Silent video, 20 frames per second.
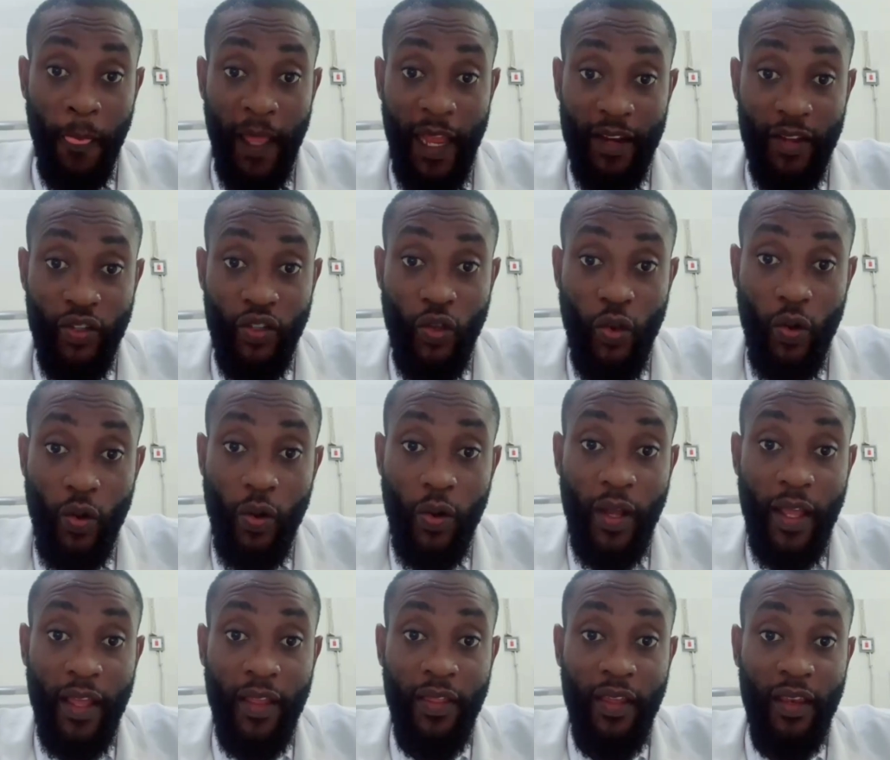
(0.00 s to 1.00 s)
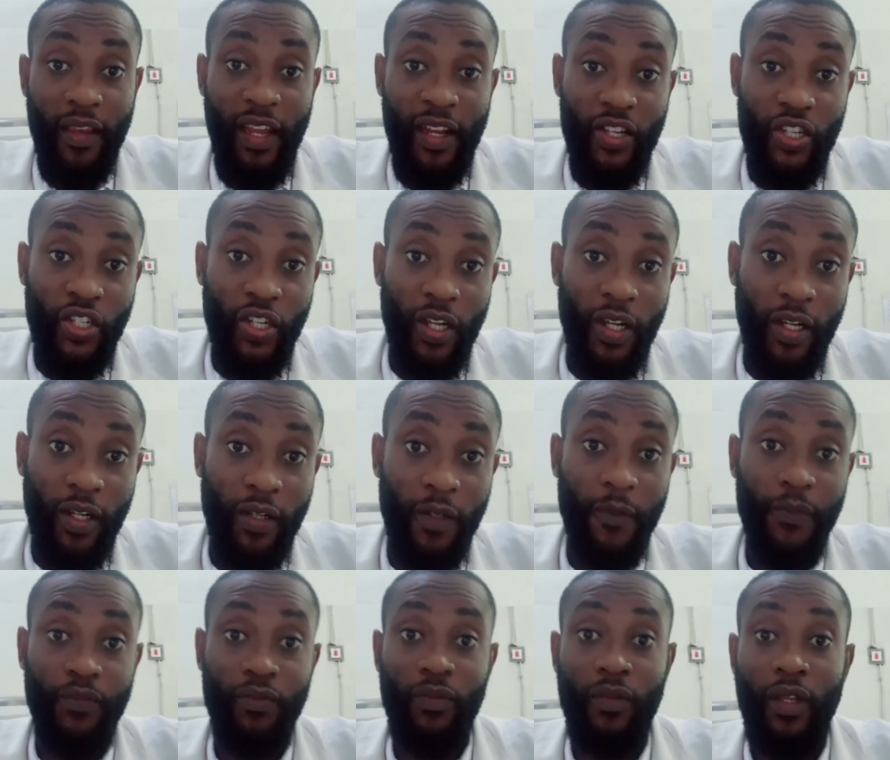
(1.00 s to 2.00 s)
And so in the
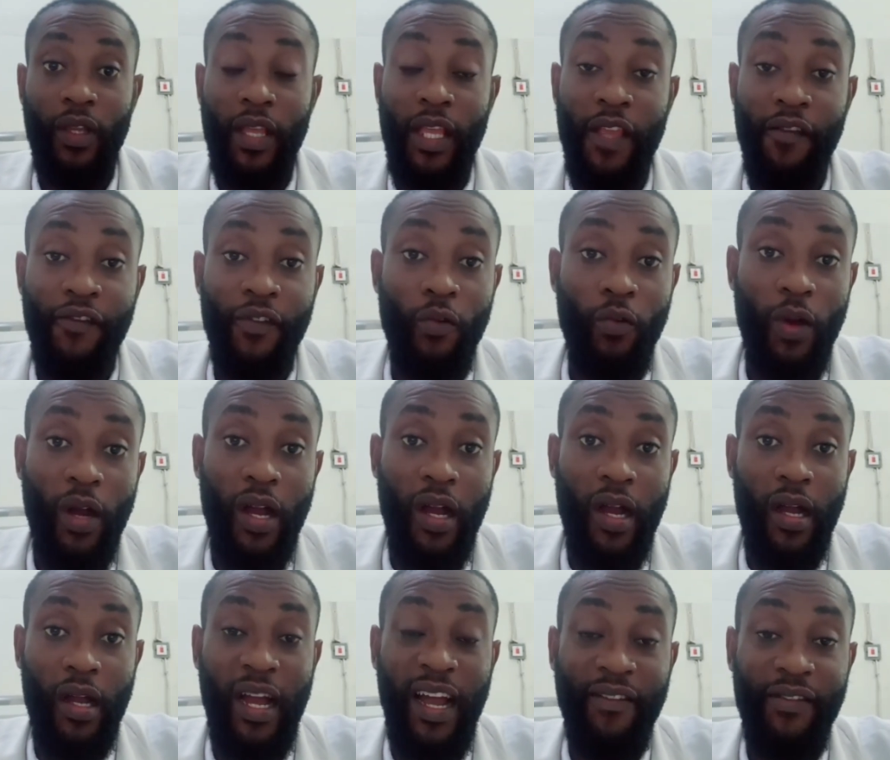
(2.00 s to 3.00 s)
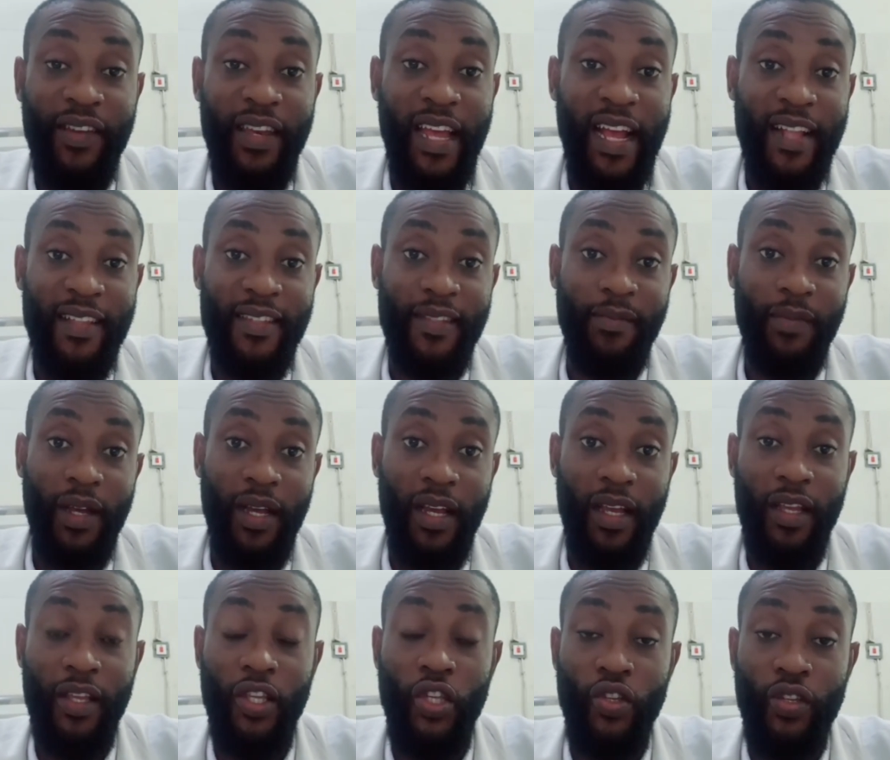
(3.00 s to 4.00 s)
nutshell, if you are having
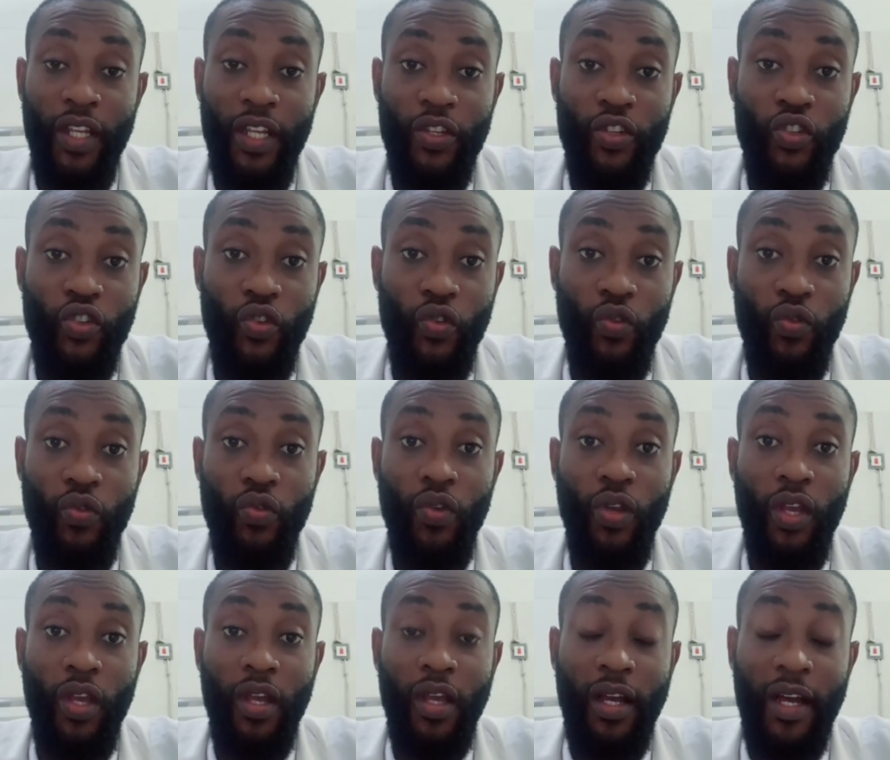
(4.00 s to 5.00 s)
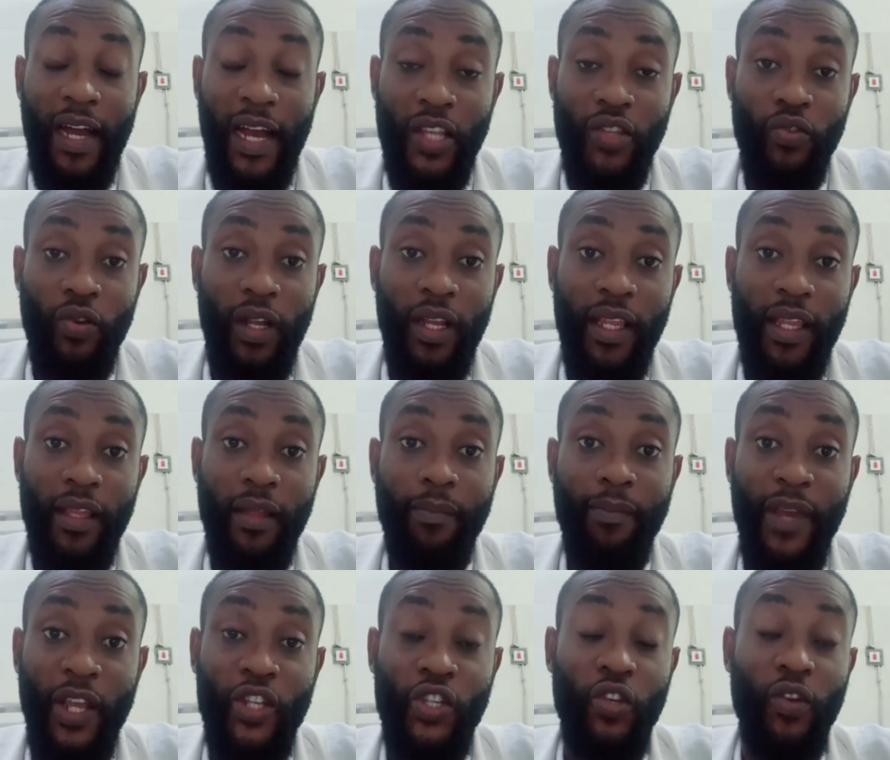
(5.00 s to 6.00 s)
asthma, you need to actually
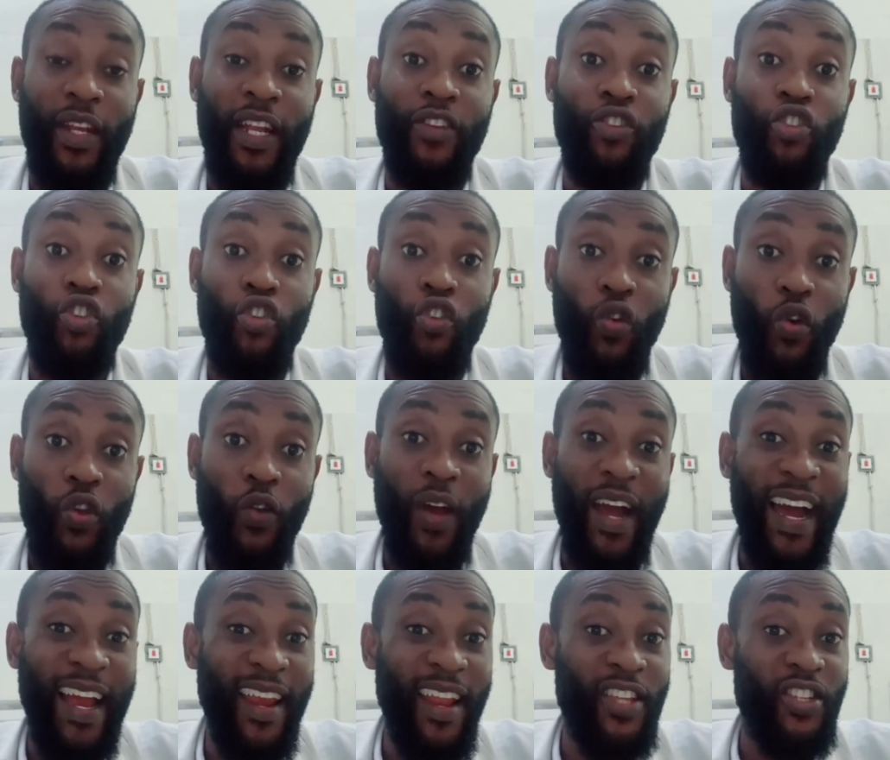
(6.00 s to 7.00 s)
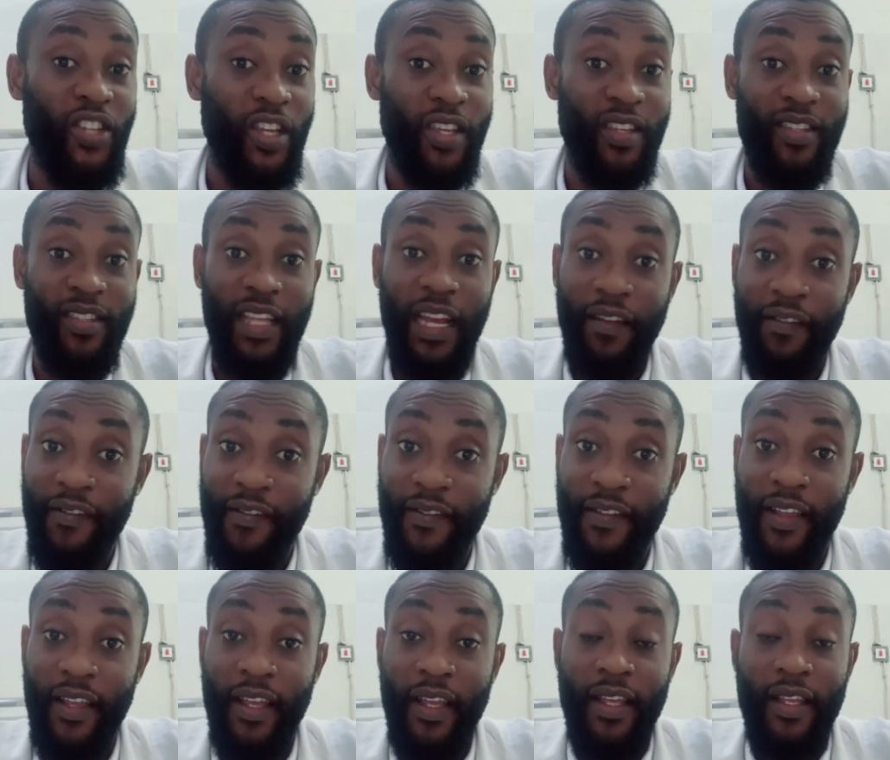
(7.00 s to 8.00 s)
make sure that you know your allergic
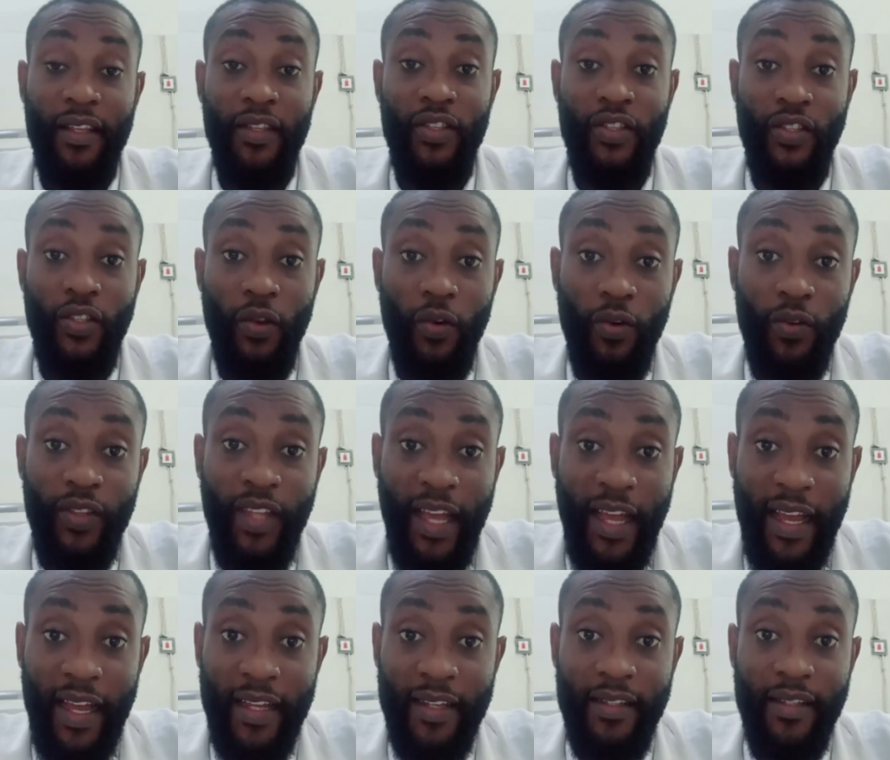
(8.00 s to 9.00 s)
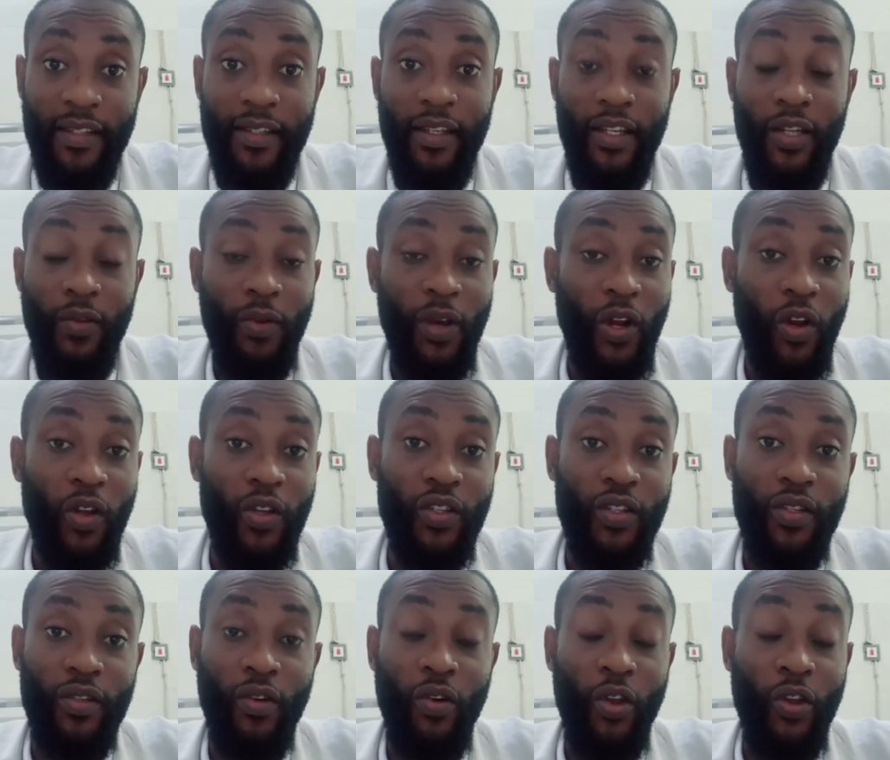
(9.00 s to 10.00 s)
stuff, so that you're
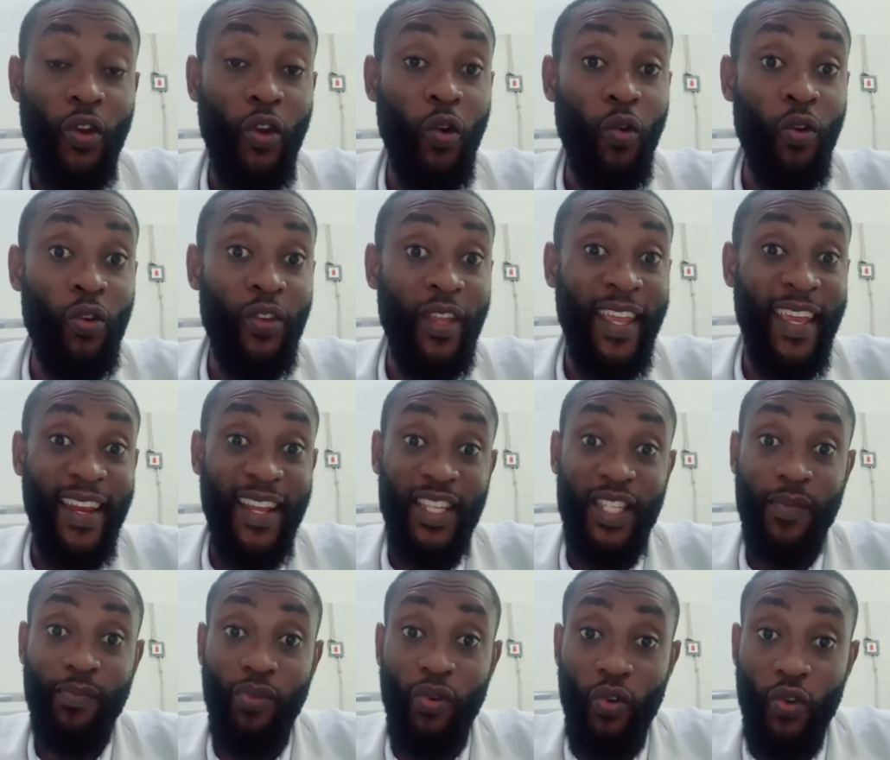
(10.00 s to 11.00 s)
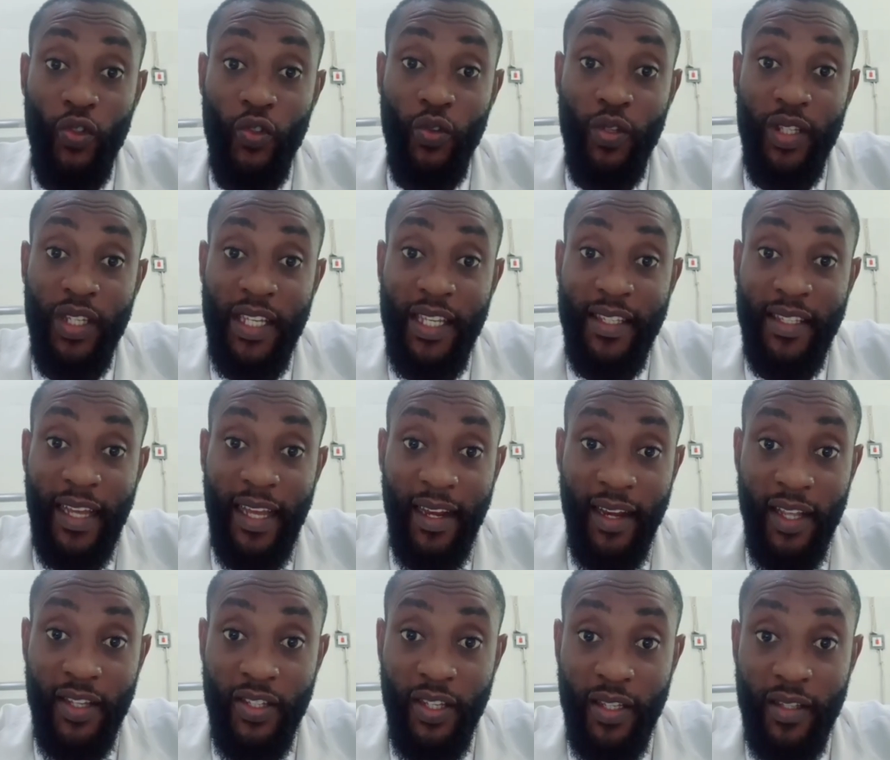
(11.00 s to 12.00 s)
not going to get exposed to these
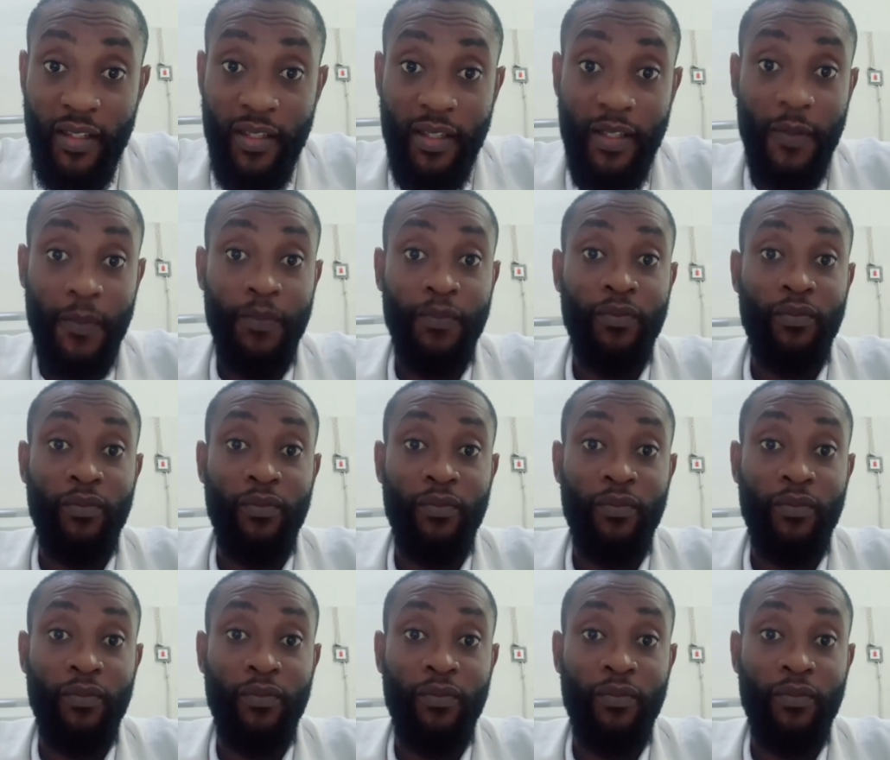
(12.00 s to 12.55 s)
allergens,